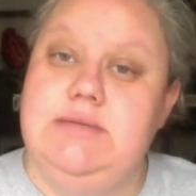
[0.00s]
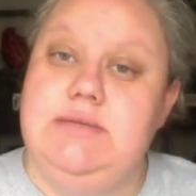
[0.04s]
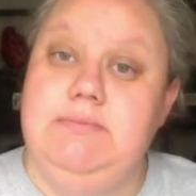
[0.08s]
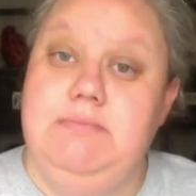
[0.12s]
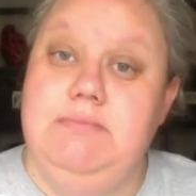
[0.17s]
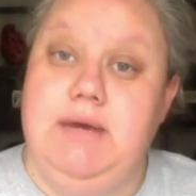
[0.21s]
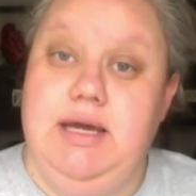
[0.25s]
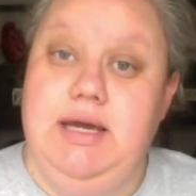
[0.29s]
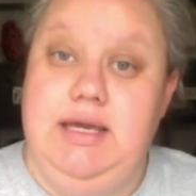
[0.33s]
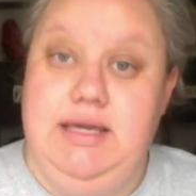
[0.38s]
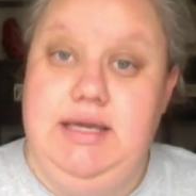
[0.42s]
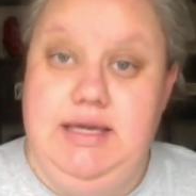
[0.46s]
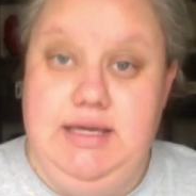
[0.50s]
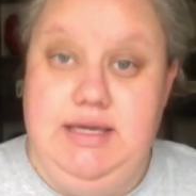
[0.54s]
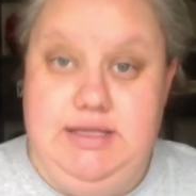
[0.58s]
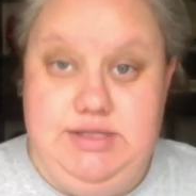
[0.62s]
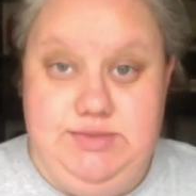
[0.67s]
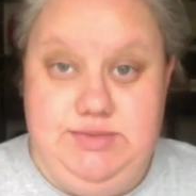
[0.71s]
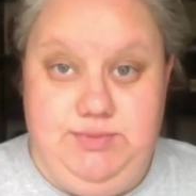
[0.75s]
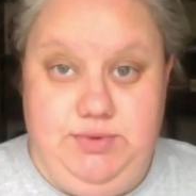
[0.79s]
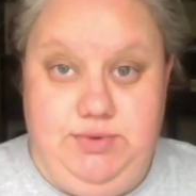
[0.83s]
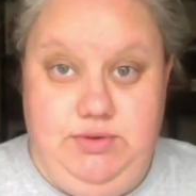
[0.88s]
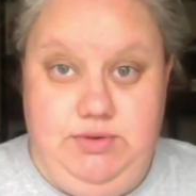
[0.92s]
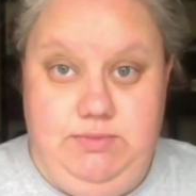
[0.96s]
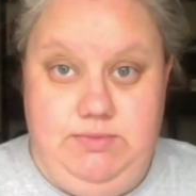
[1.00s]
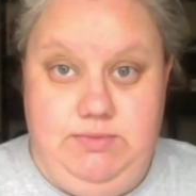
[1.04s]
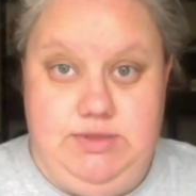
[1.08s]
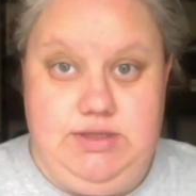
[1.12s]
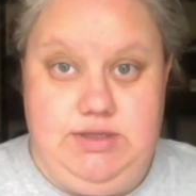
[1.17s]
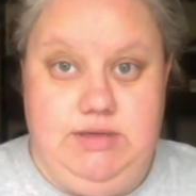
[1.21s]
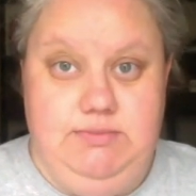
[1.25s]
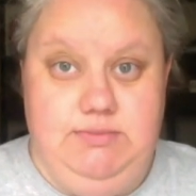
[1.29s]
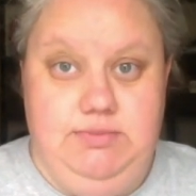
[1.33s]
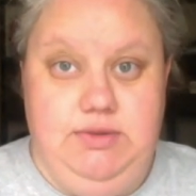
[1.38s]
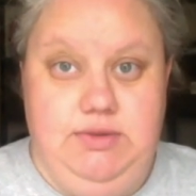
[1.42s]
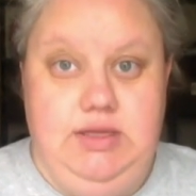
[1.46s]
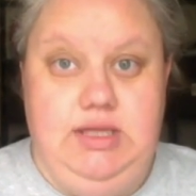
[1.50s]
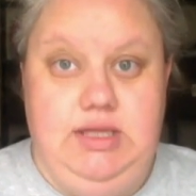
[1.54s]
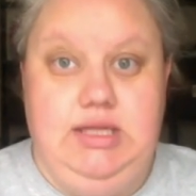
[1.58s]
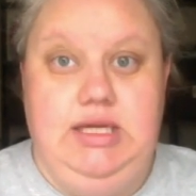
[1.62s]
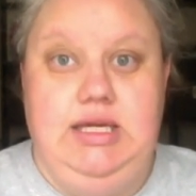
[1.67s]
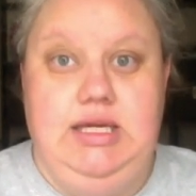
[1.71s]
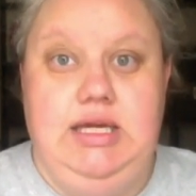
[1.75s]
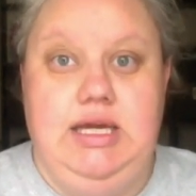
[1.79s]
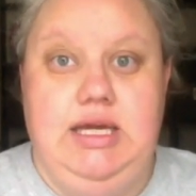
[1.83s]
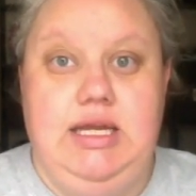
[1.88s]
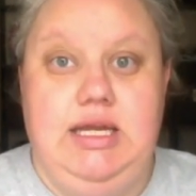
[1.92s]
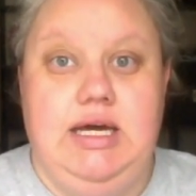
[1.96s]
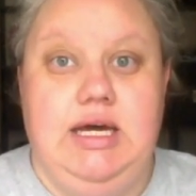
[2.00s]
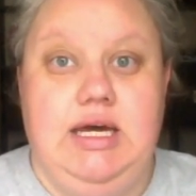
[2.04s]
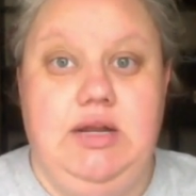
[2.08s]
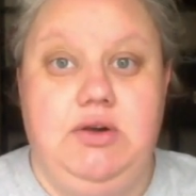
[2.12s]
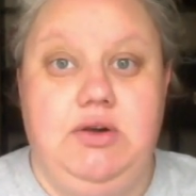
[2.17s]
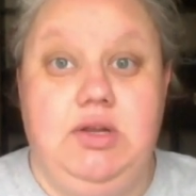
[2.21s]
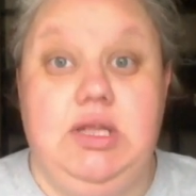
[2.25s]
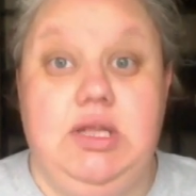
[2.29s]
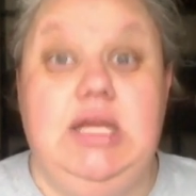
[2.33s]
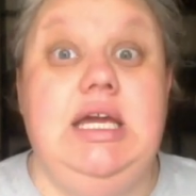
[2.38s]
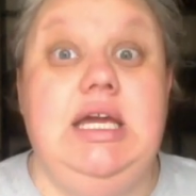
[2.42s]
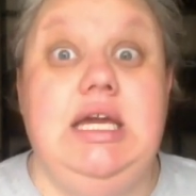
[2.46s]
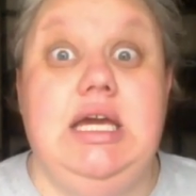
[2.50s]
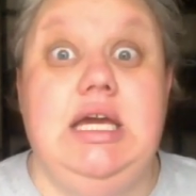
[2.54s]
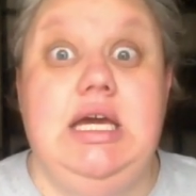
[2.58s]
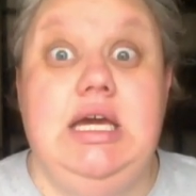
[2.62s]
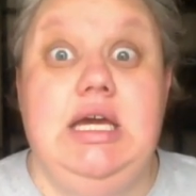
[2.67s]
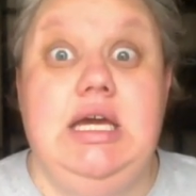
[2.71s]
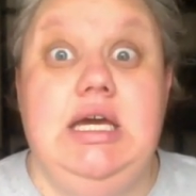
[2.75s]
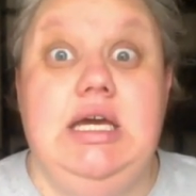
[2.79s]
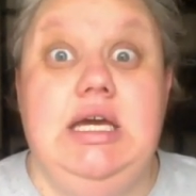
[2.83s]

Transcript: my kids' rooms completely and utterly,